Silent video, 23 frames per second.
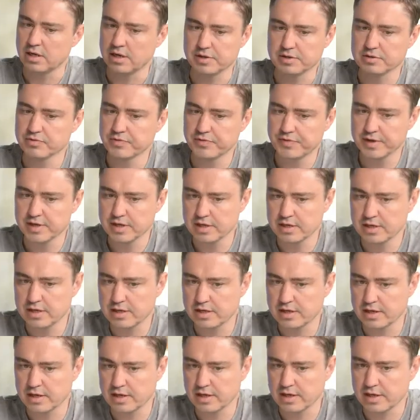I don't
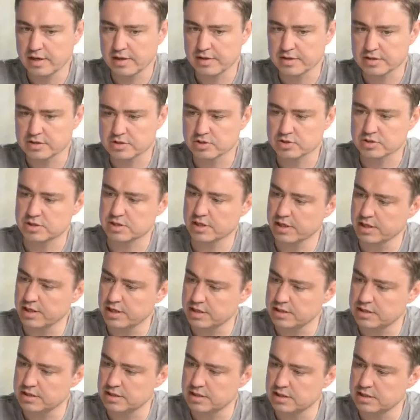think the
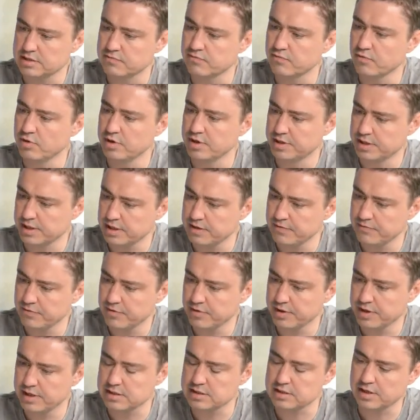society is fully ready
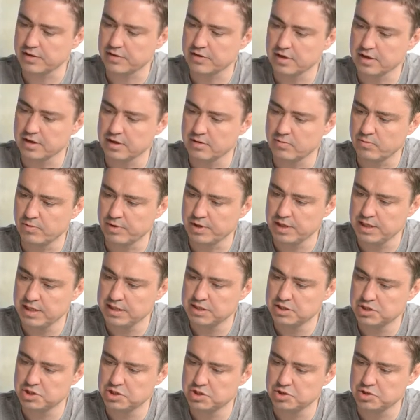for that. I think we
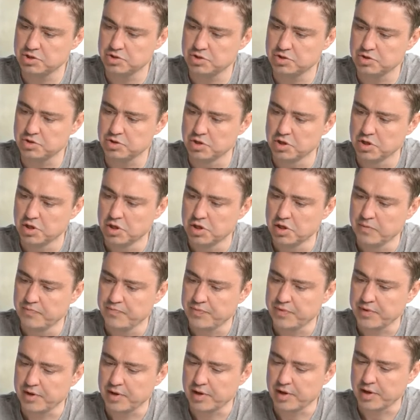need to
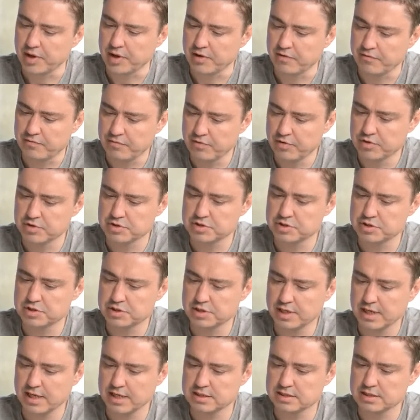first
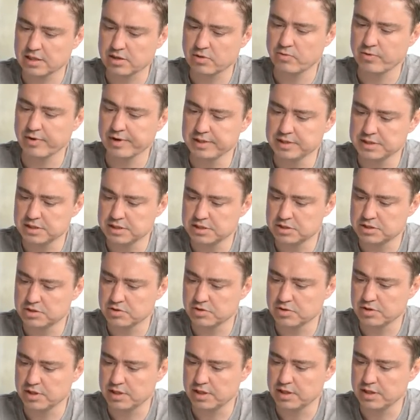get acquainted
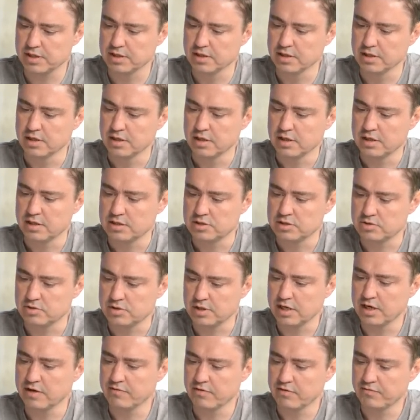to the to
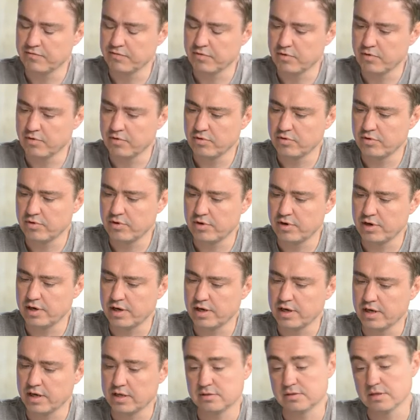the level 4
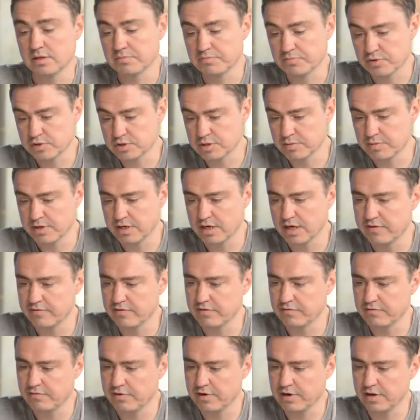uh, and possibly
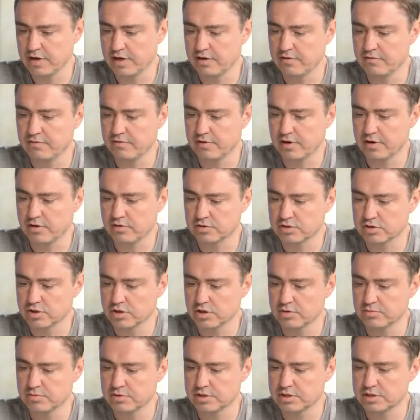level 5 uh,
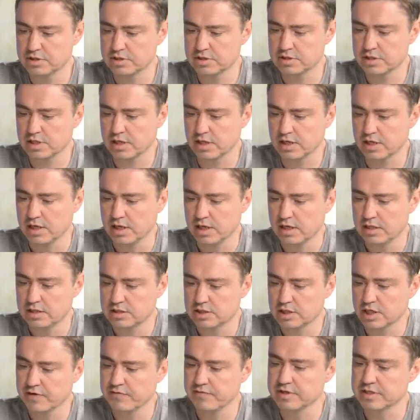autonomous uh,
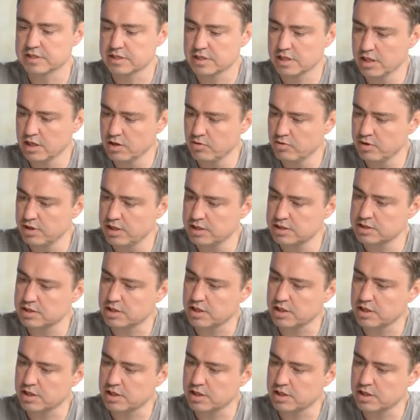driving slowly,